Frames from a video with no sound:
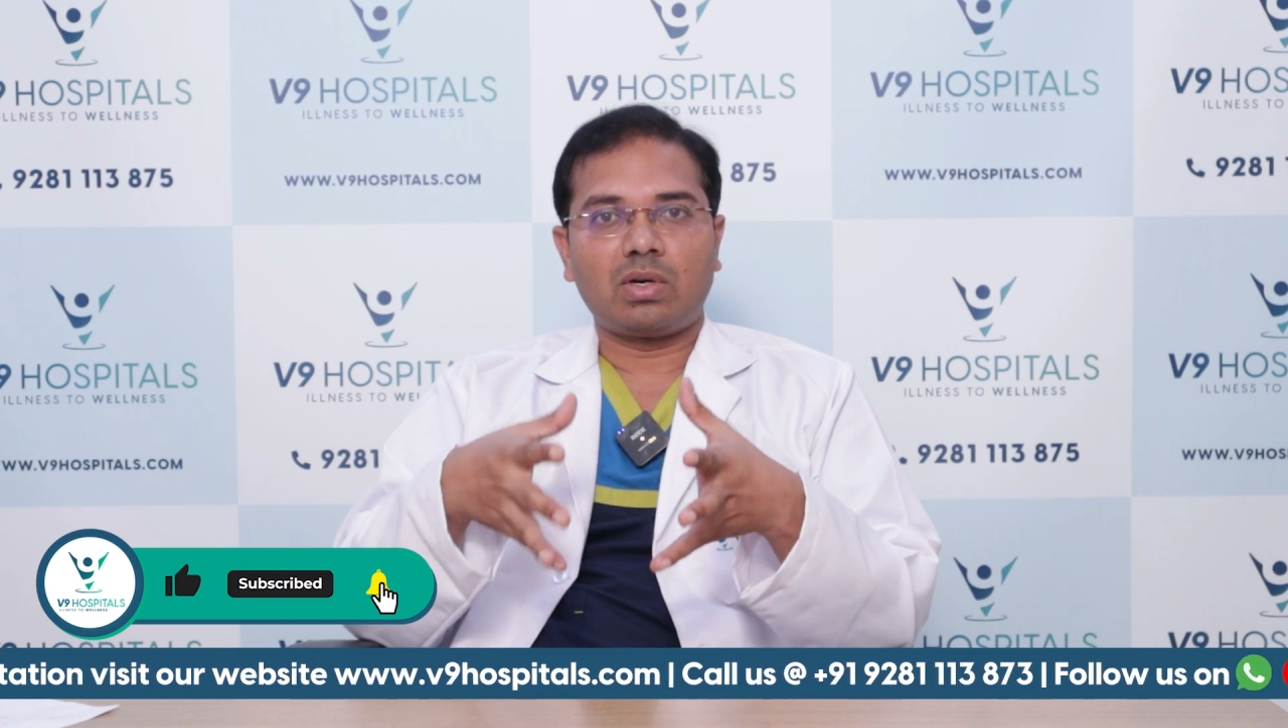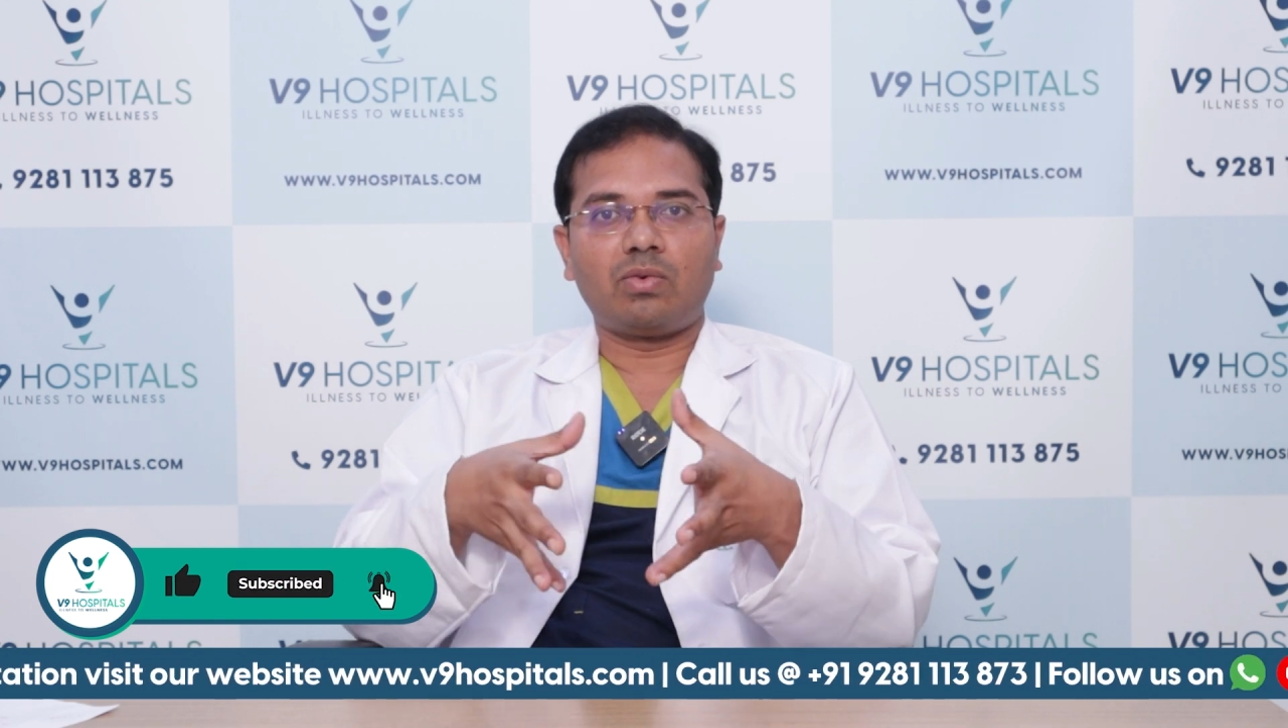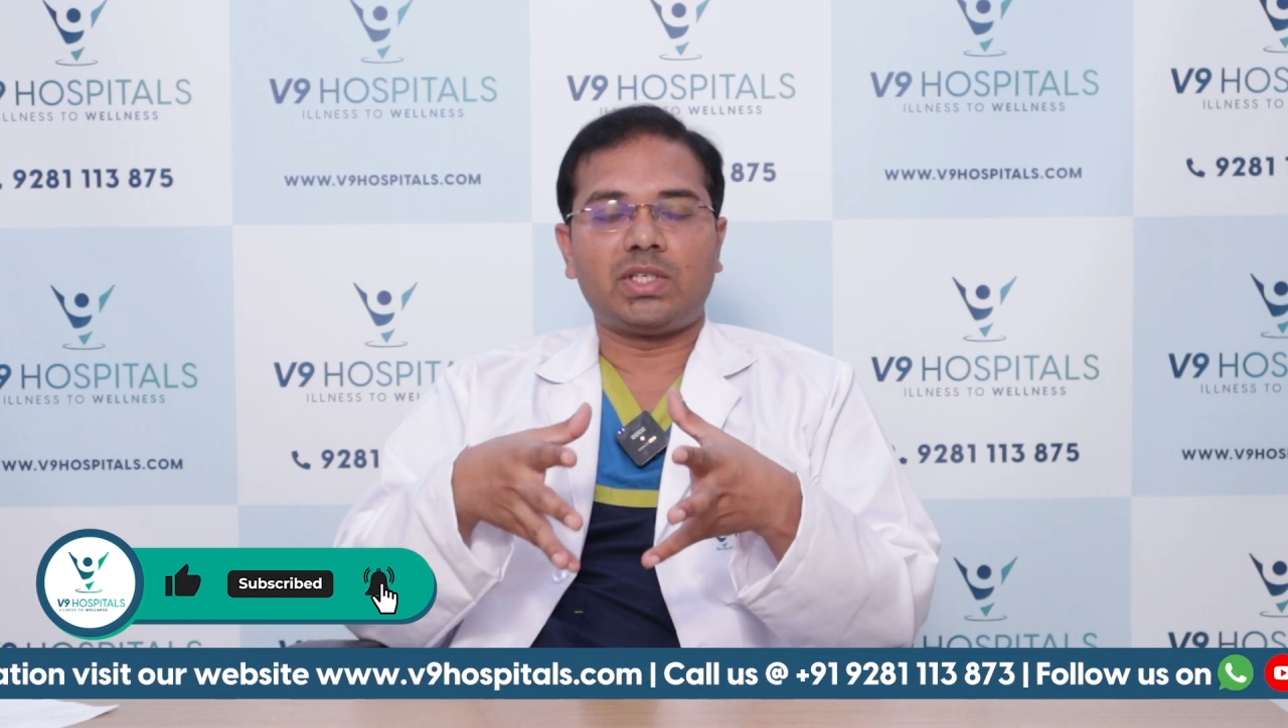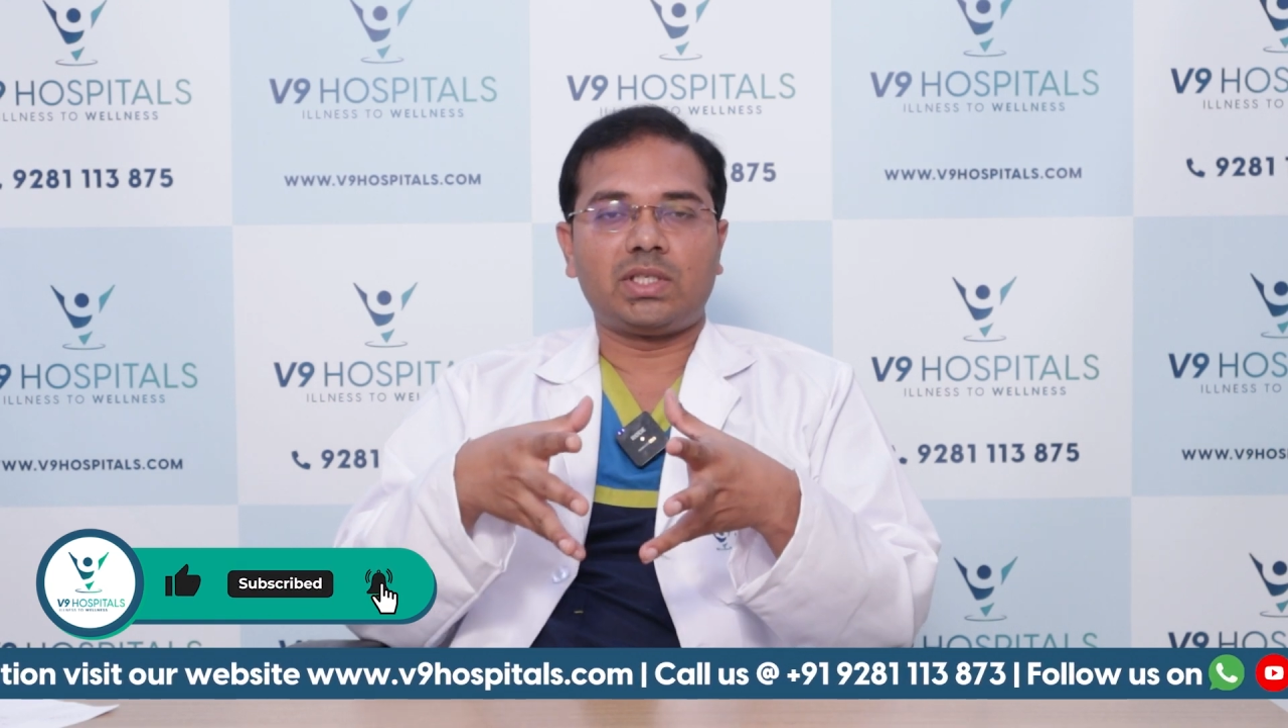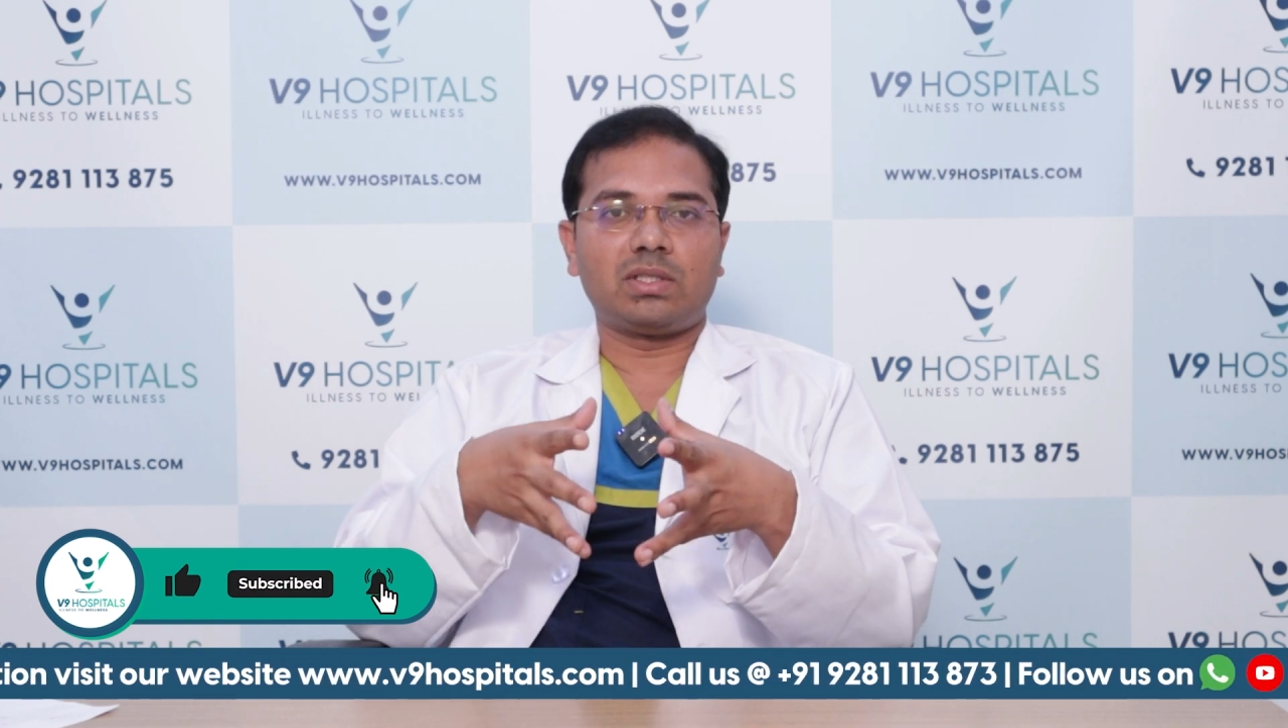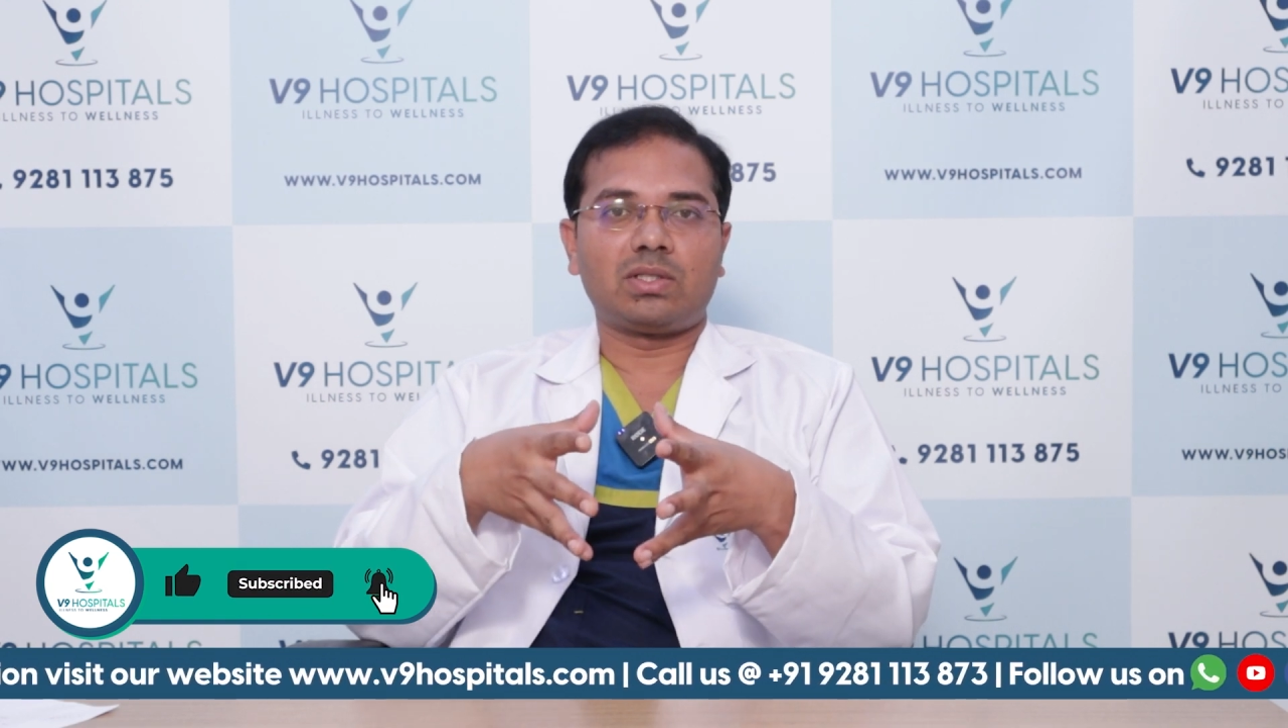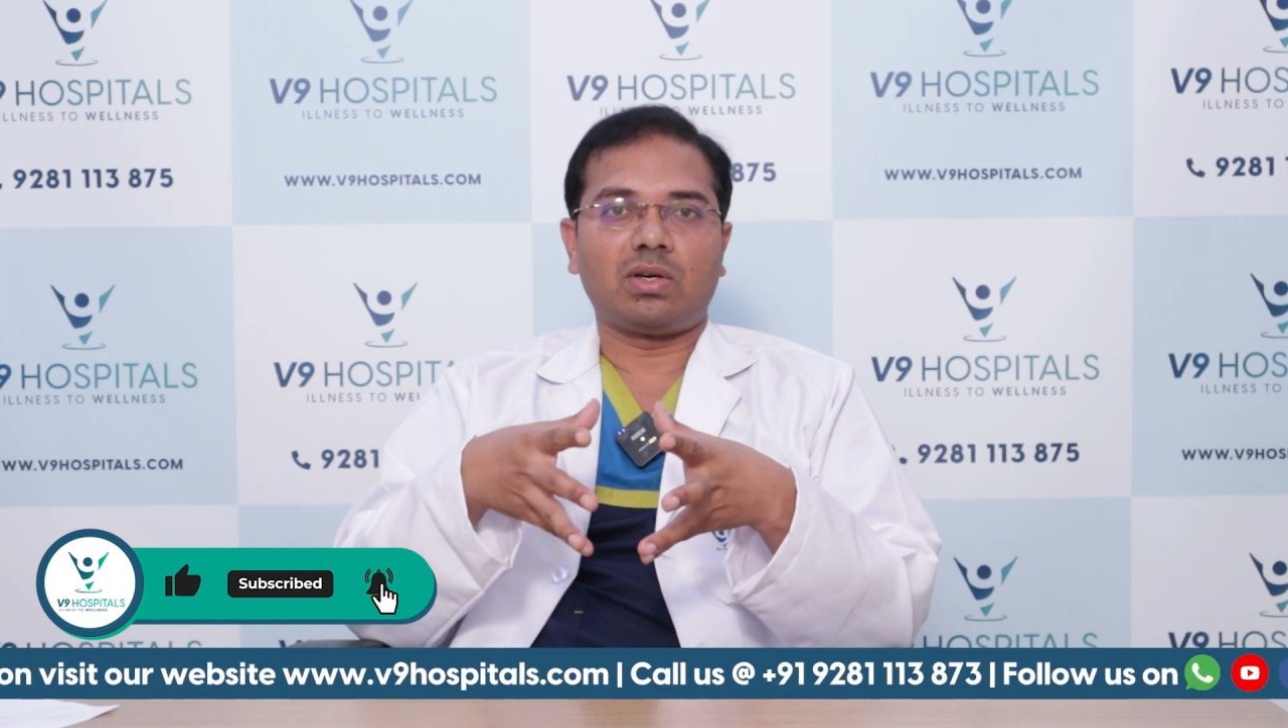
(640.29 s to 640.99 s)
questions